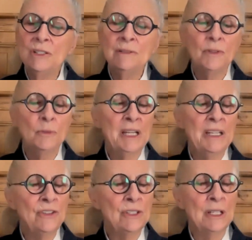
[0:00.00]

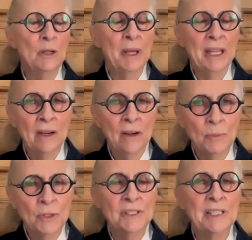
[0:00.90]
information about our
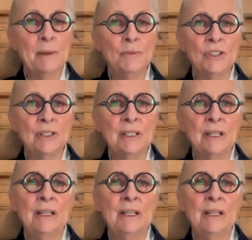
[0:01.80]
perception